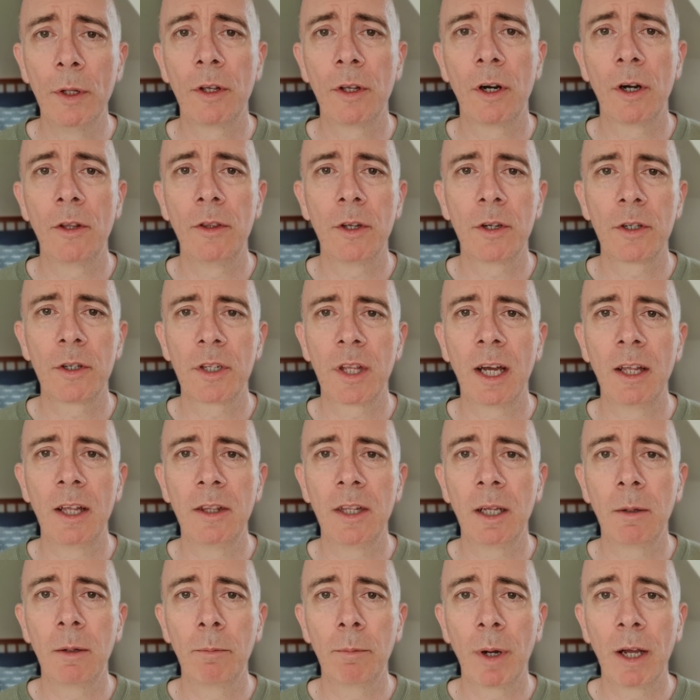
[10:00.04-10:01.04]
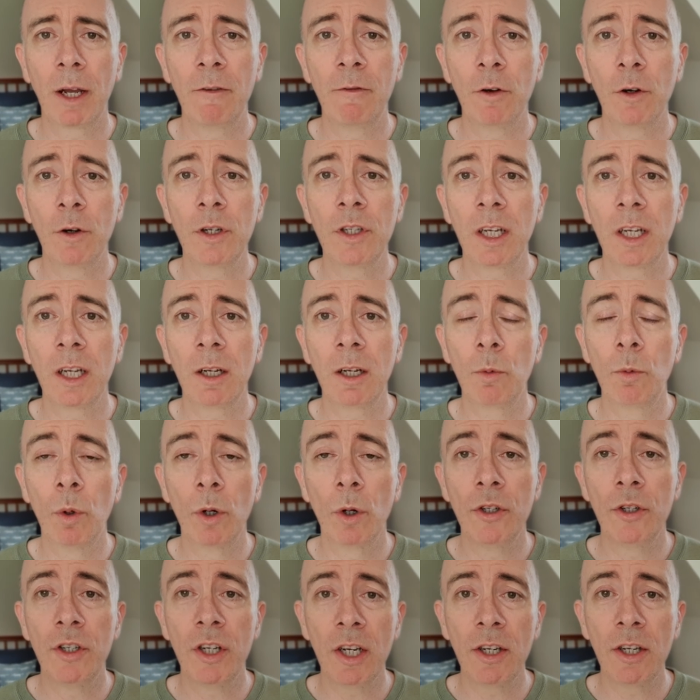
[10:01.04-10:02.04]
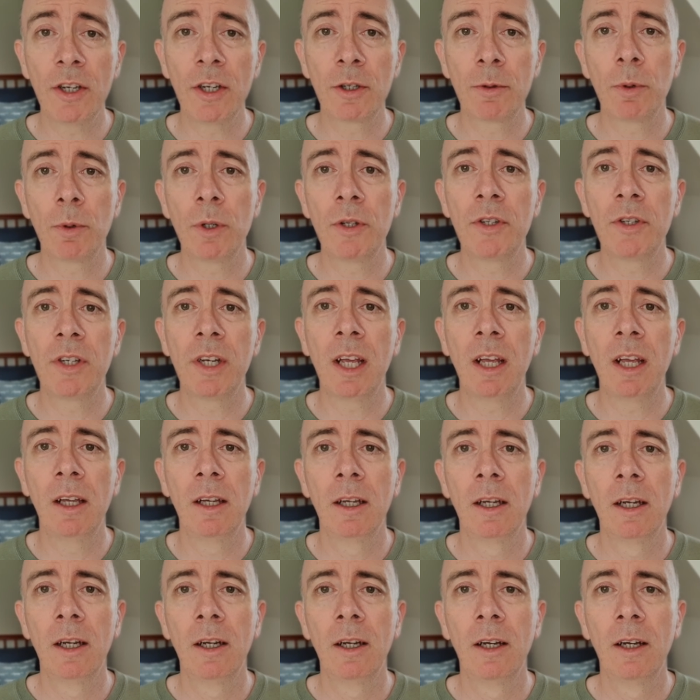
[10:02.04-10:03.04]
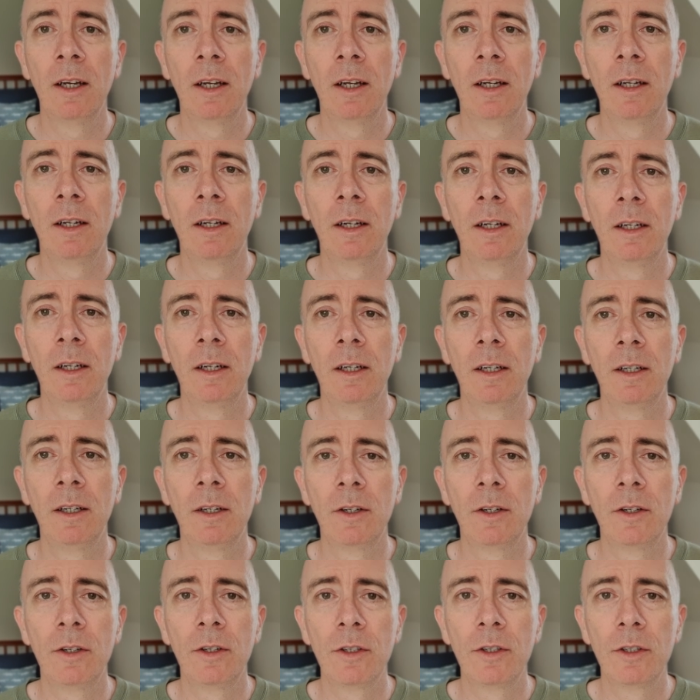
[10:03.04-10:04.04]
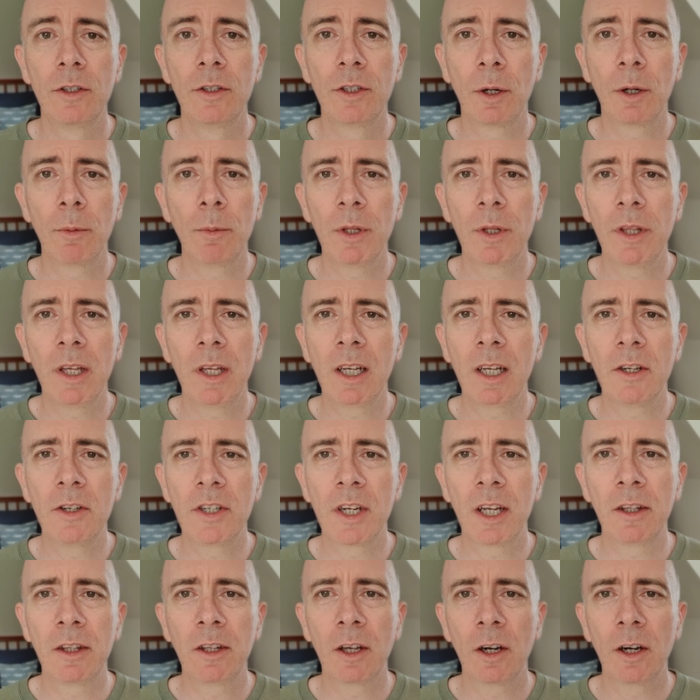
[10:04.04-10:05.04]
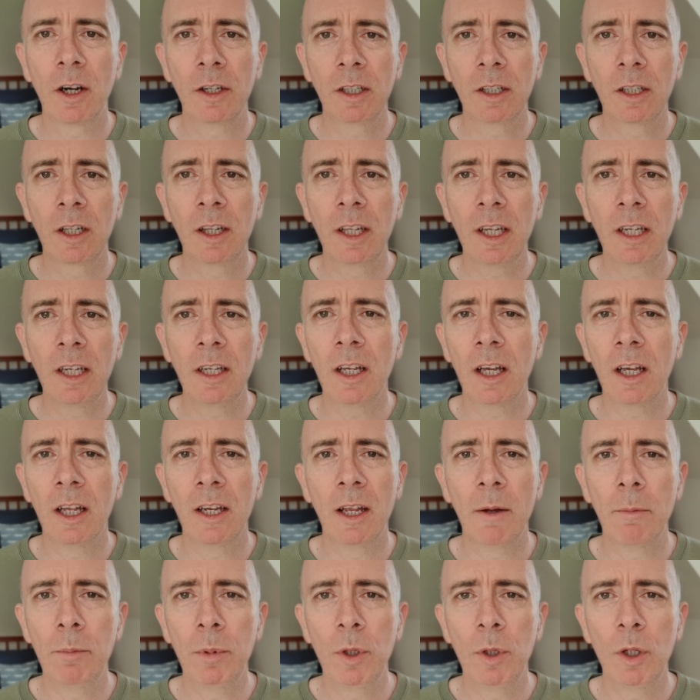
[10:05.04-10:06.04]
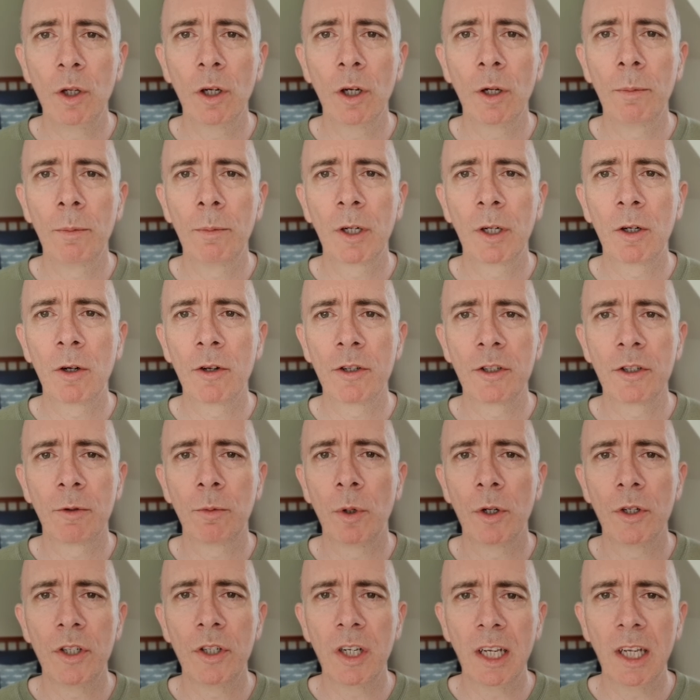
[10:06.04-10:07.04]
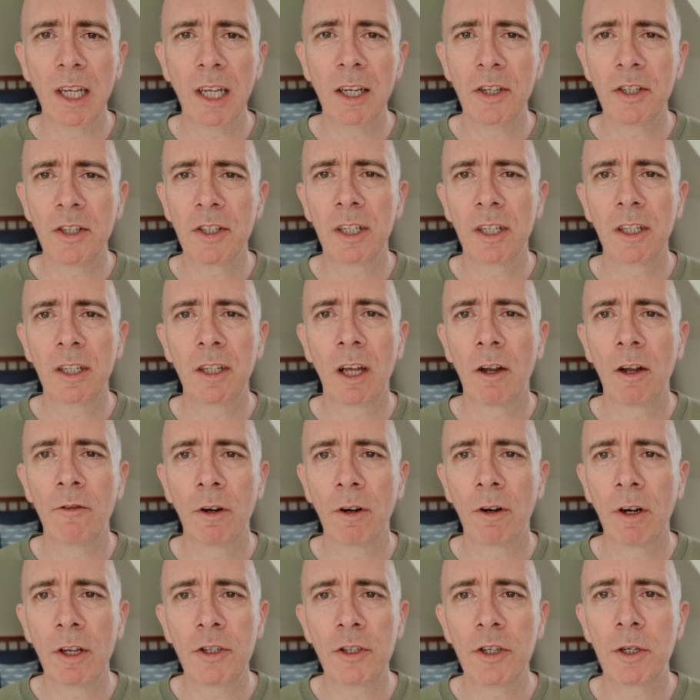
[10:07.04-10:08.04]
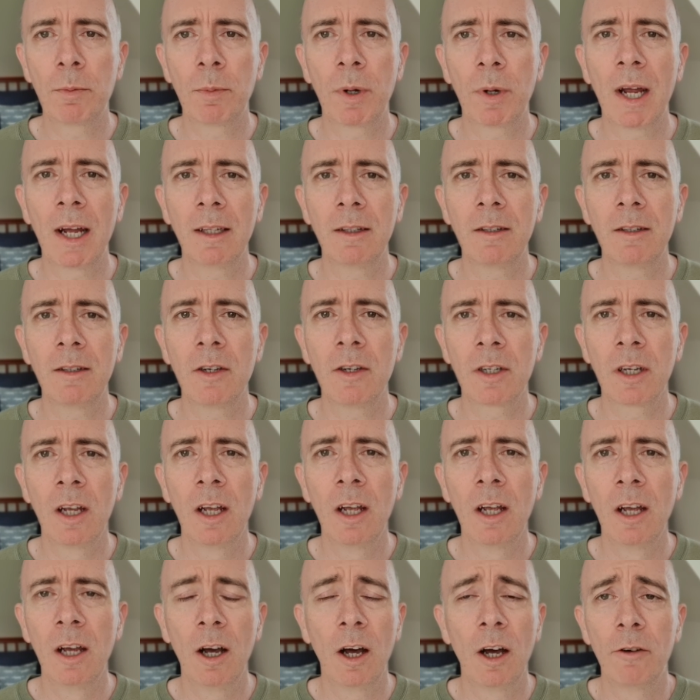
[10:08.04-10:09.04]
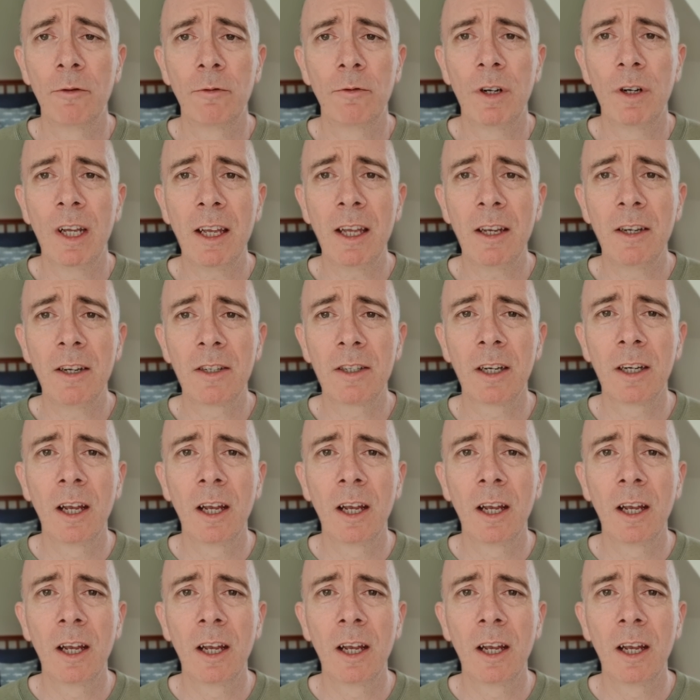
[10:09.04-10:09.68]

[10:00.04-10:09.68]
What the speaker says: understanding by voicing what Jesus would say. Someone they consider unclean and impure because of what she eats and her religious practice, her race,